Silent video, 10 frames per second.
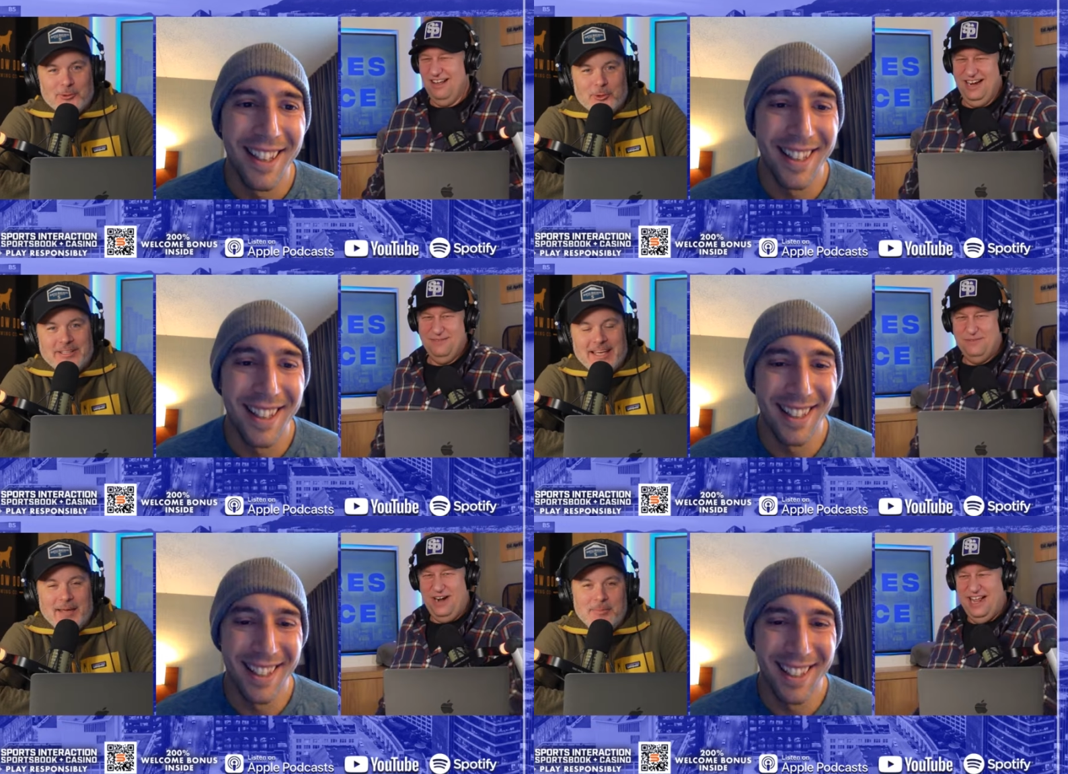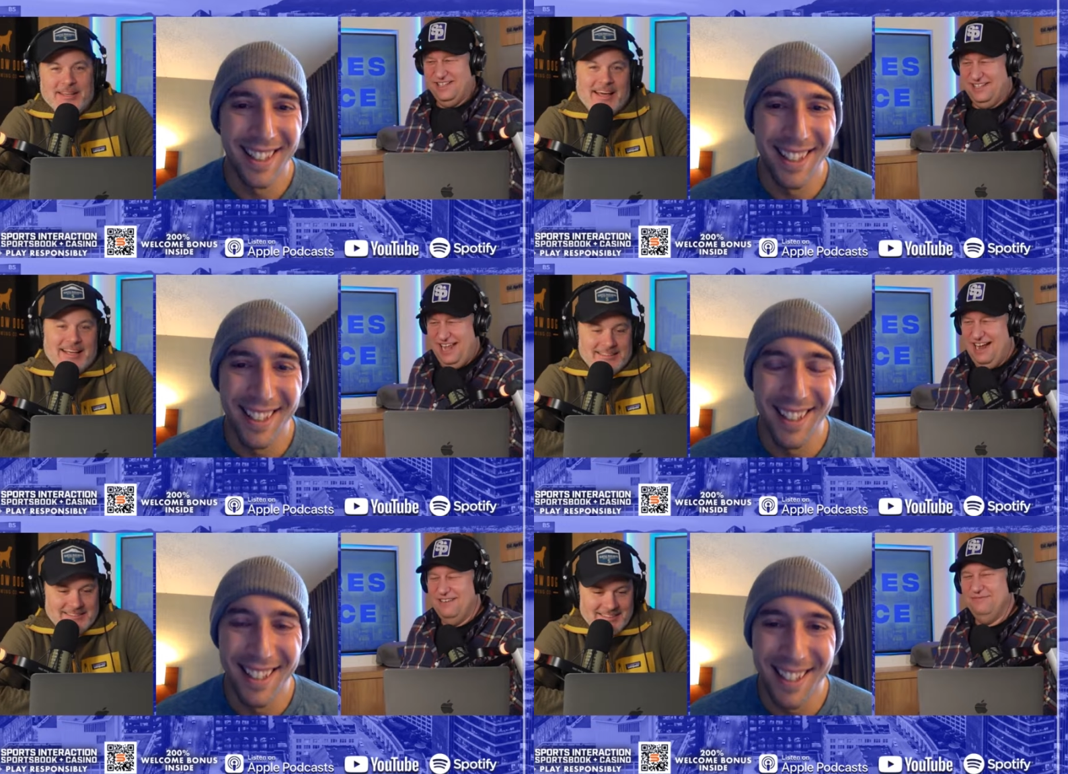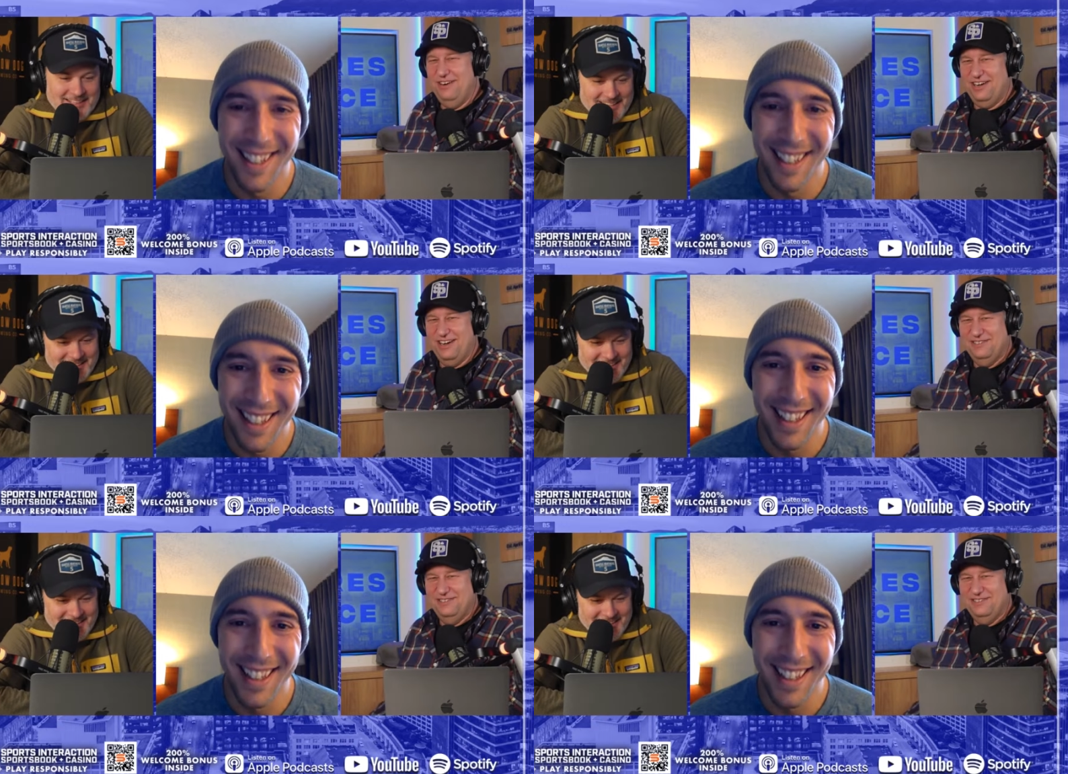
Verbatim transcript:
Speaker 1: brands. KPIs. Yeah.